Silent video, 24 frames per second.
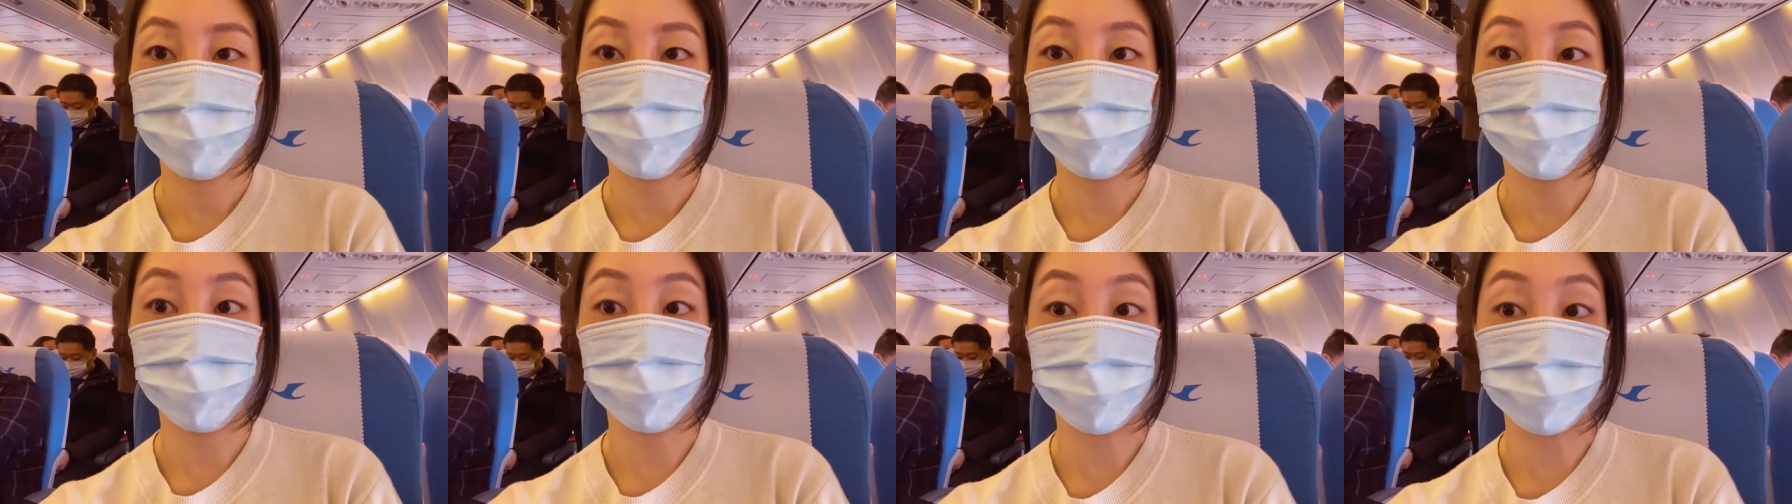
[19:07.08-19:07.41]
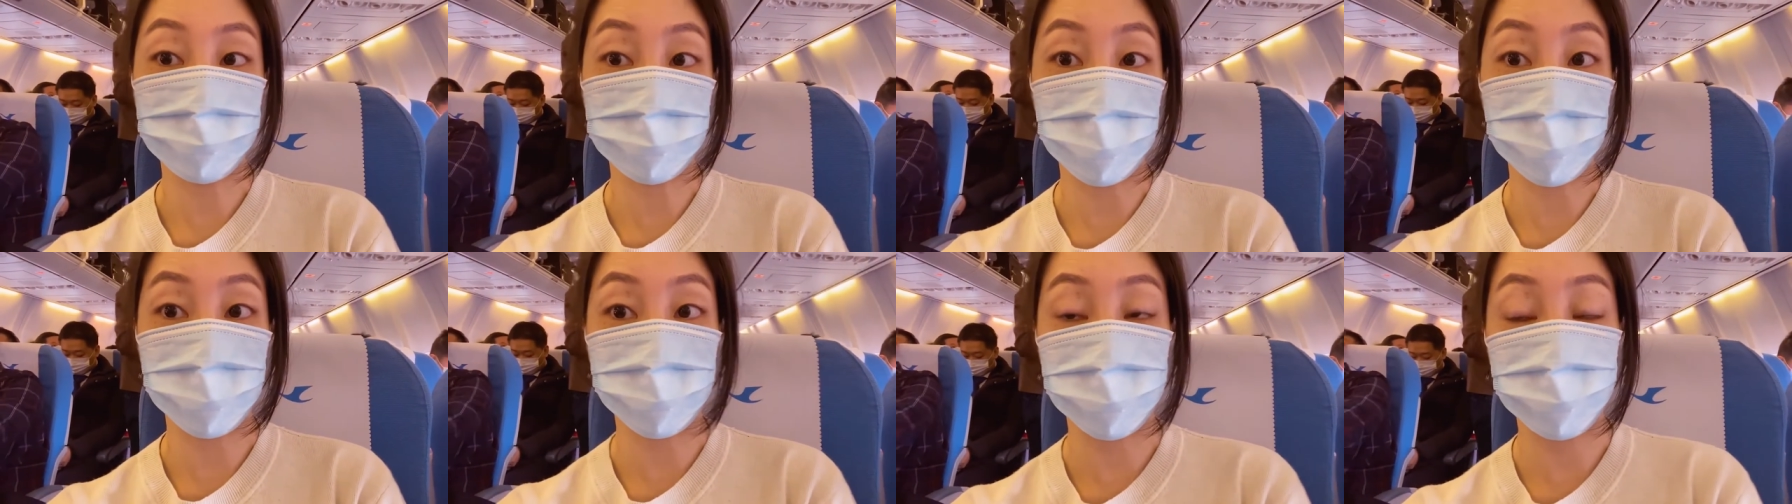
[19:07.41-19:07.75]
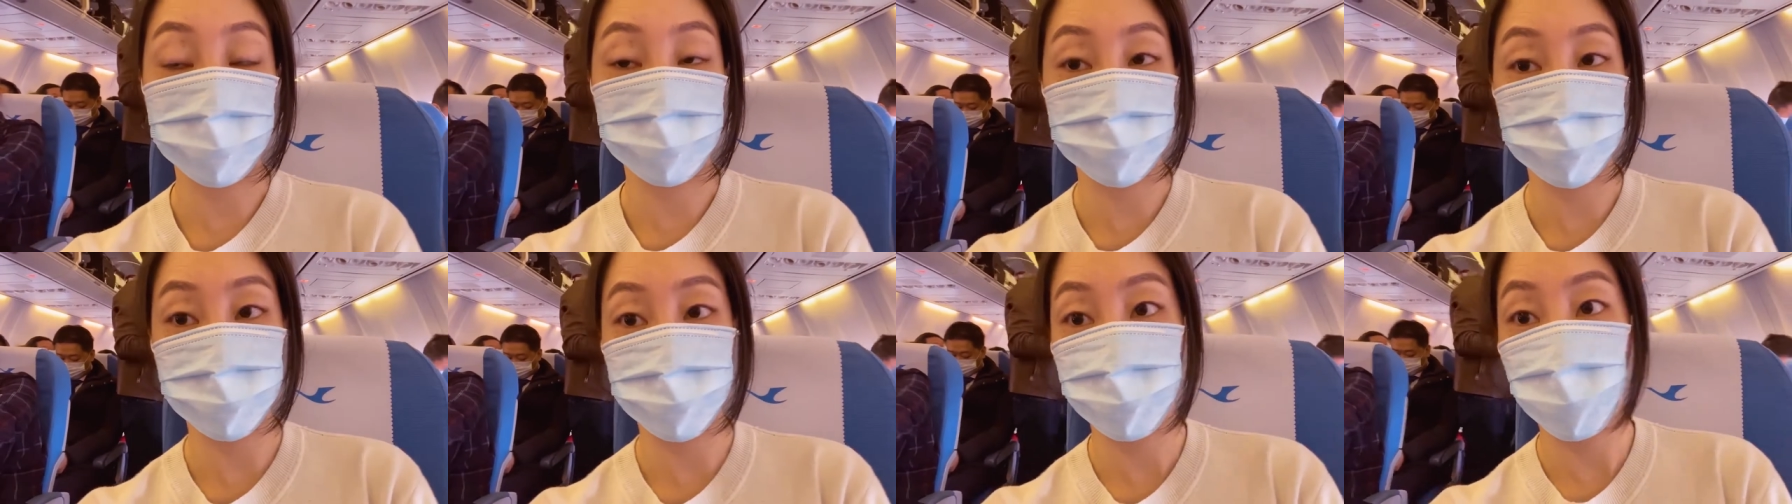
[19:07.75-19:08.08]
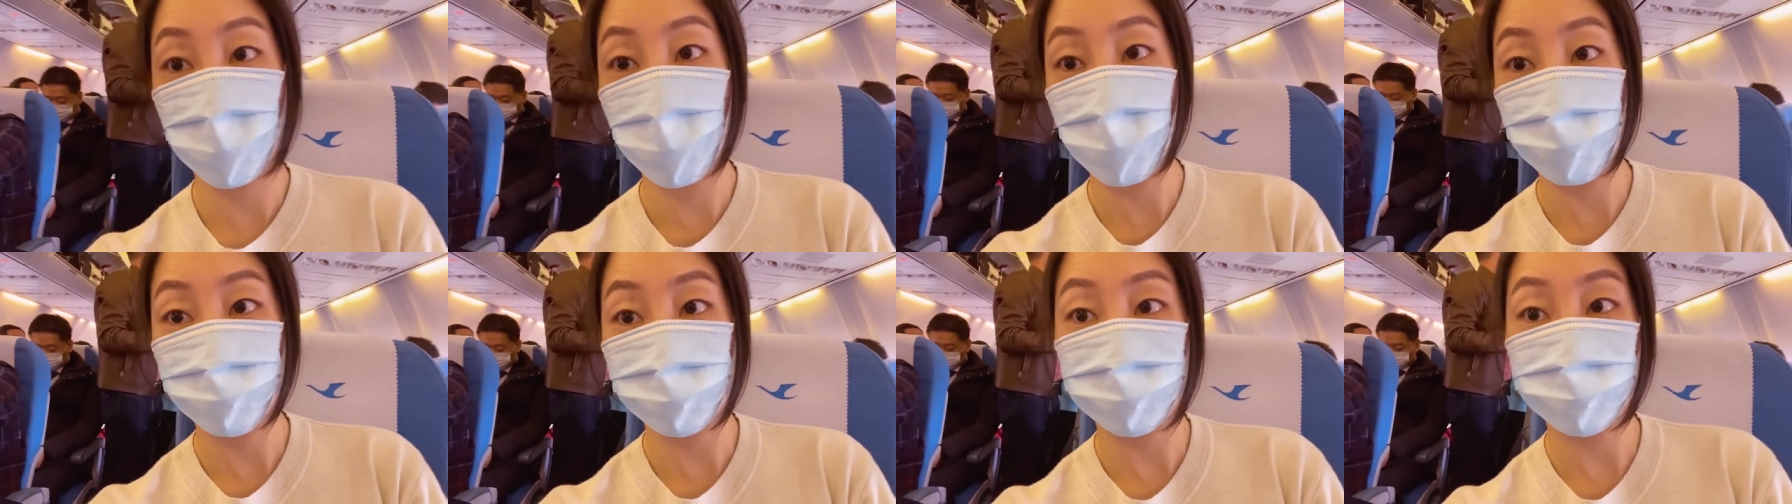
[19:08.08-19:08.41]
Looks like it is a
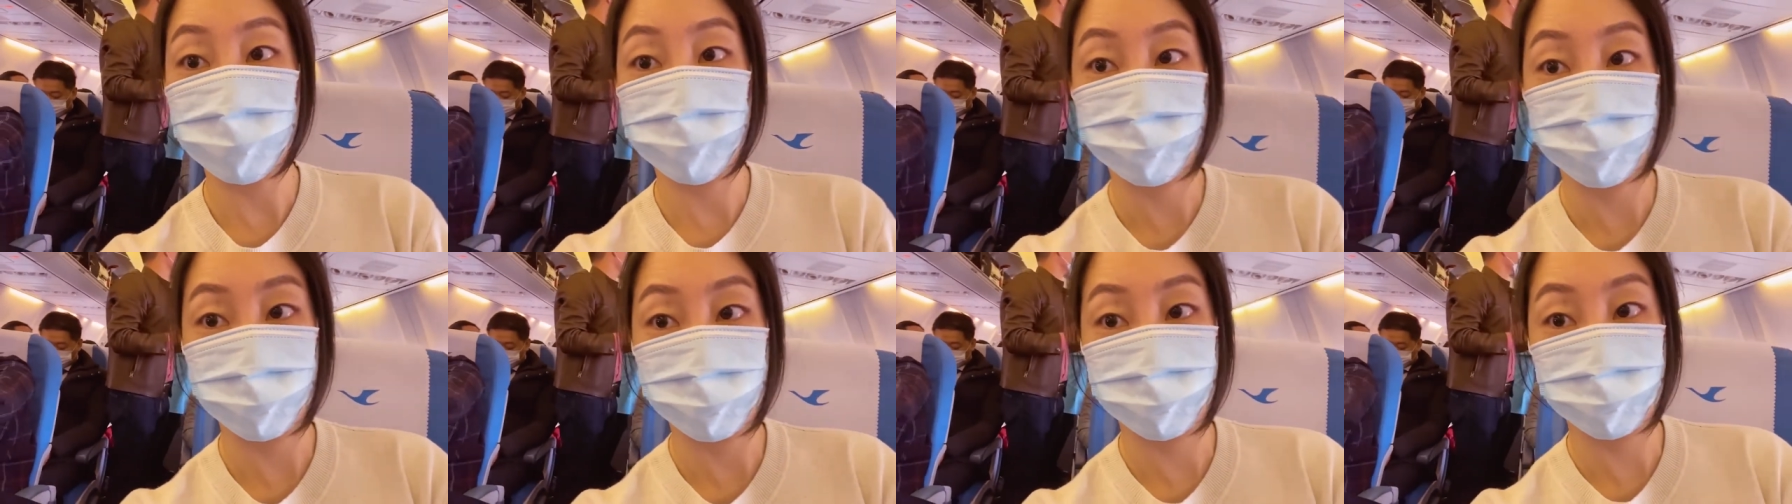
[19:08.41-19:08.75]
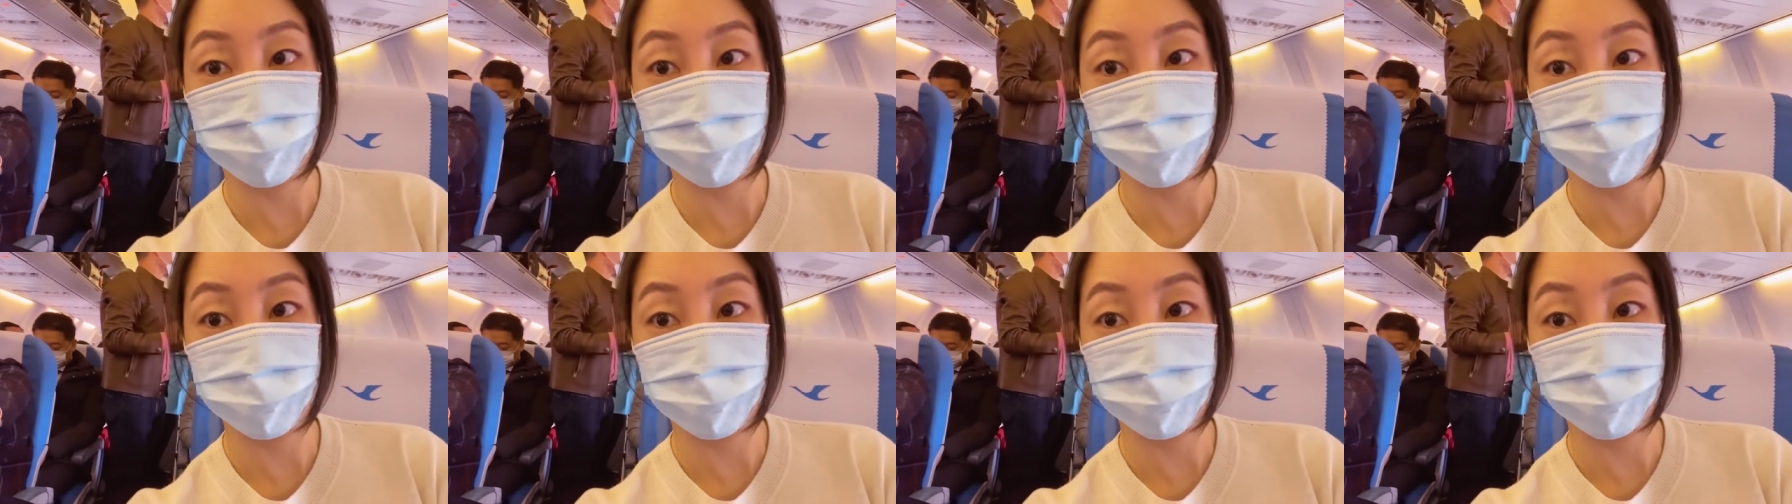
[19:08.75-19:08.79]
totally full